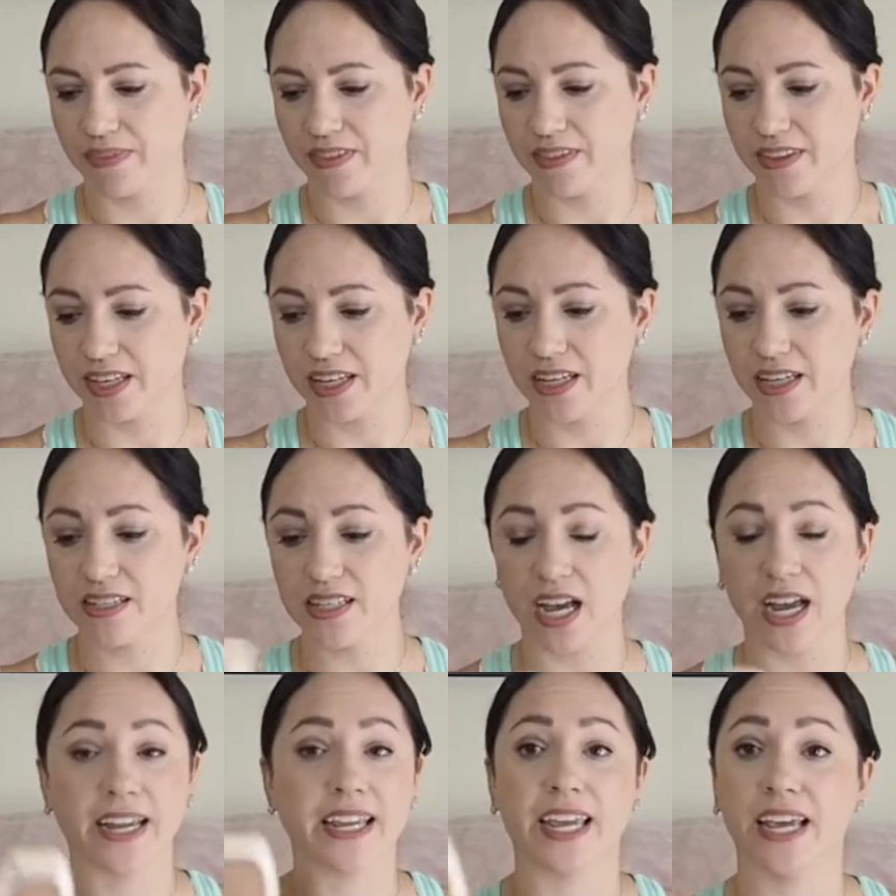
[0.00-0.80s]
These,
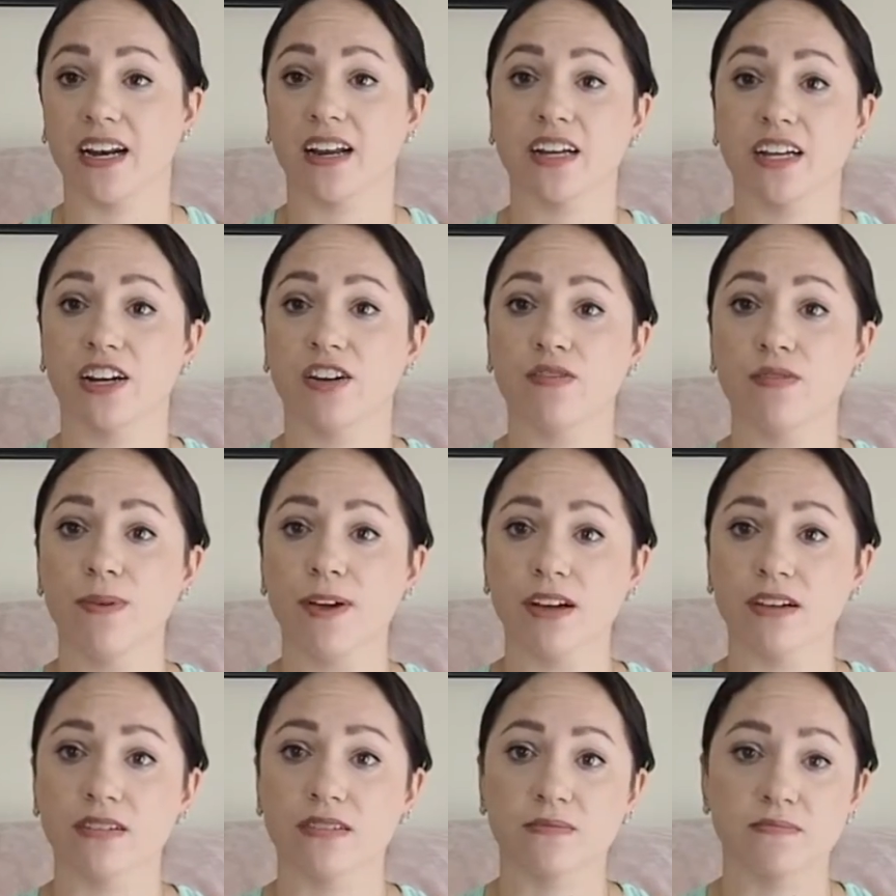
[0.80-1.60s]
I cannot get over the
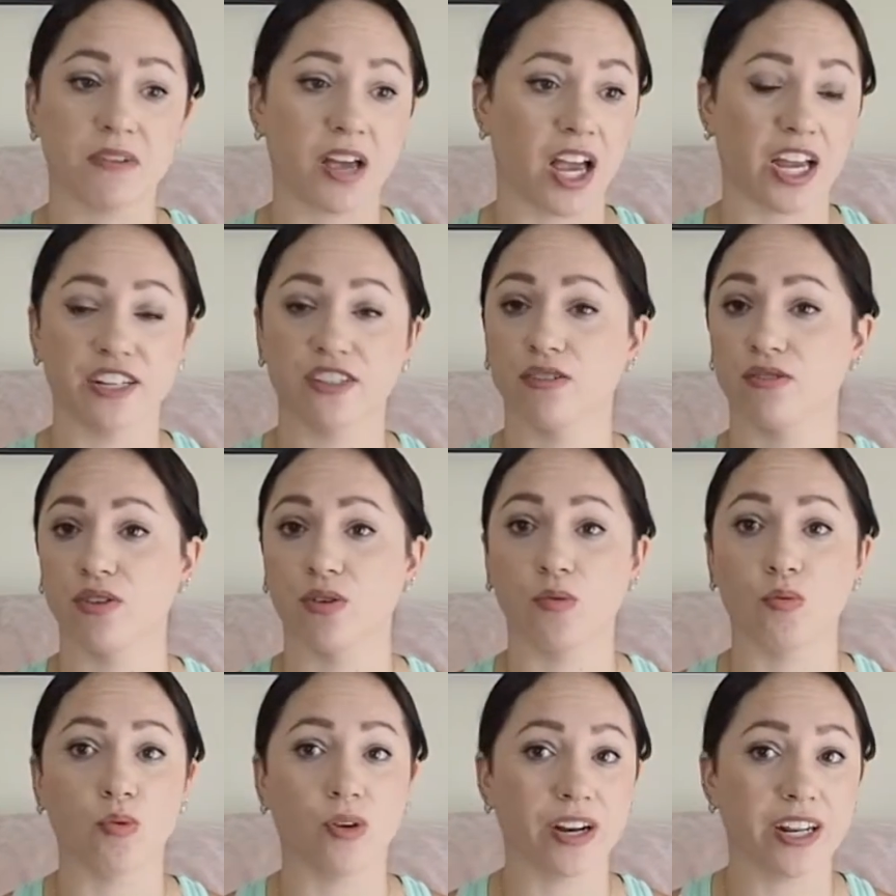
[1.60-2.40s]
box. I don't
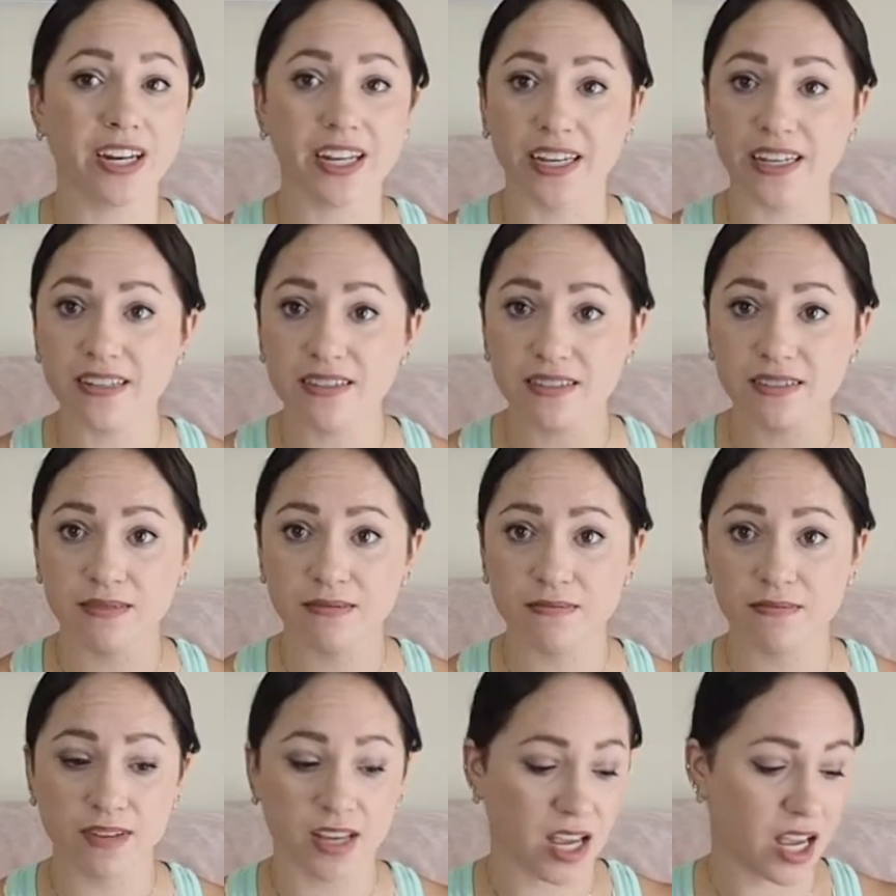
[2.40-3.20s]
know what it is.
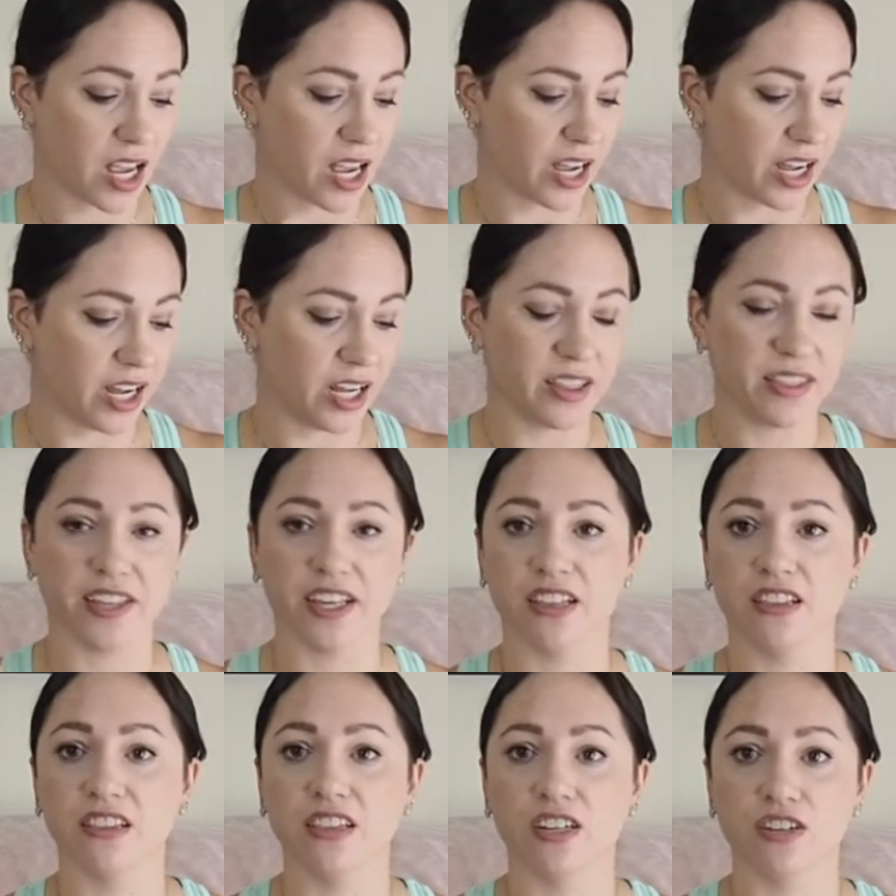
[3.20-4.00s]
They
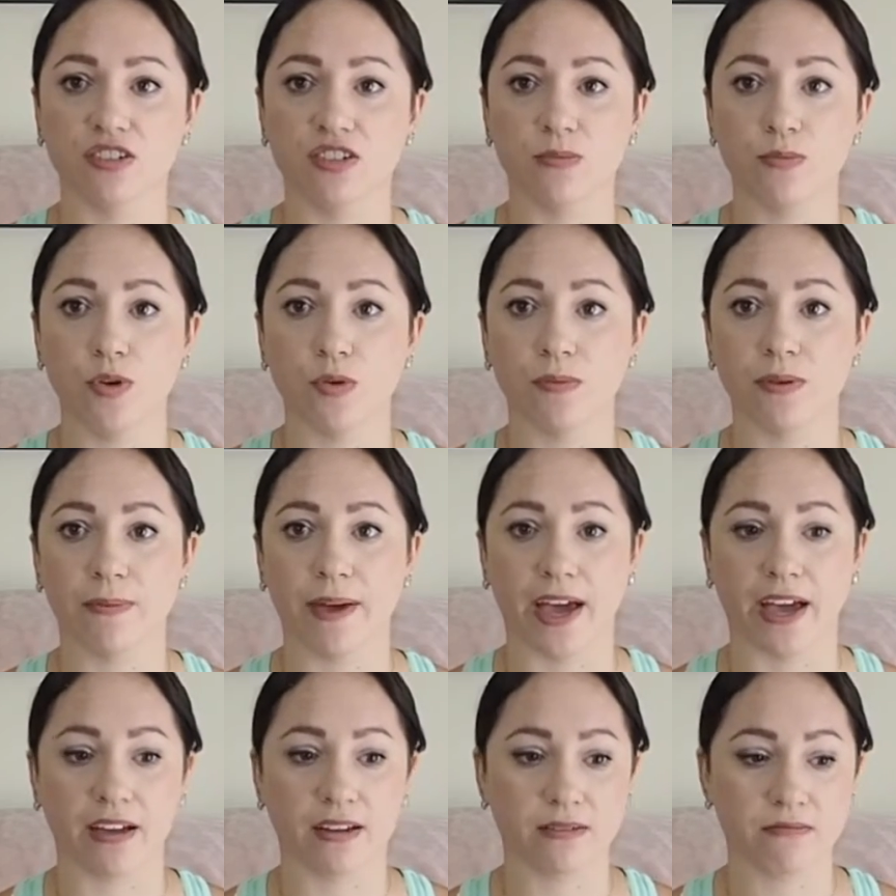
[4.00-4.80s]
literally pull me
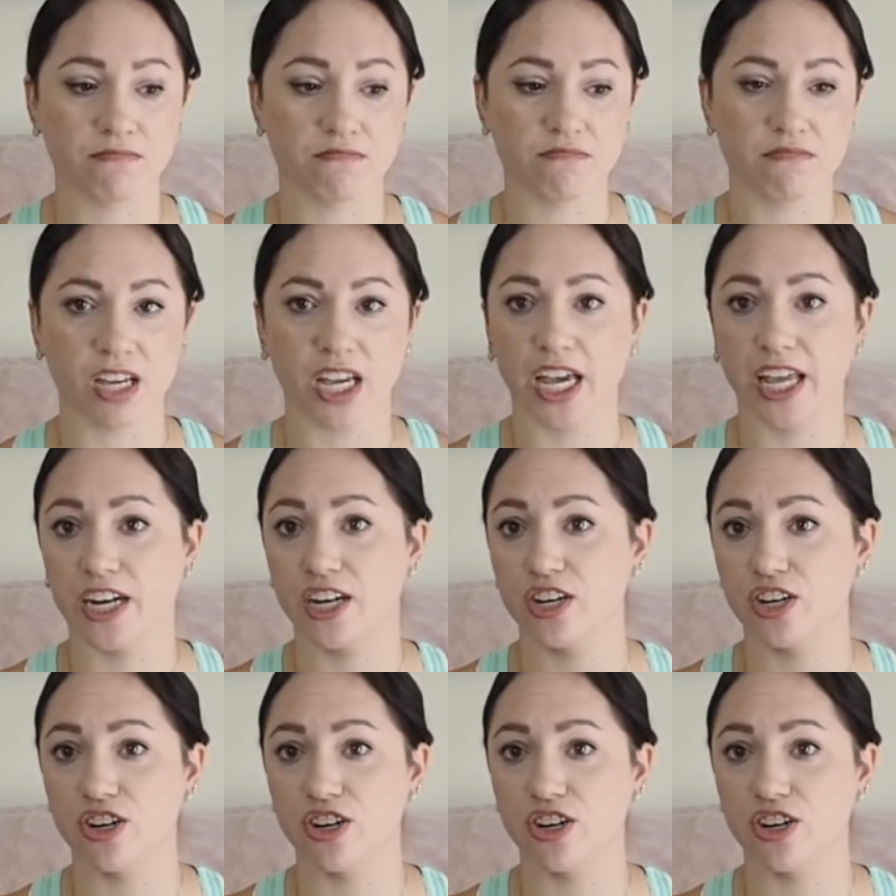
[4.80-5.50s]
back, and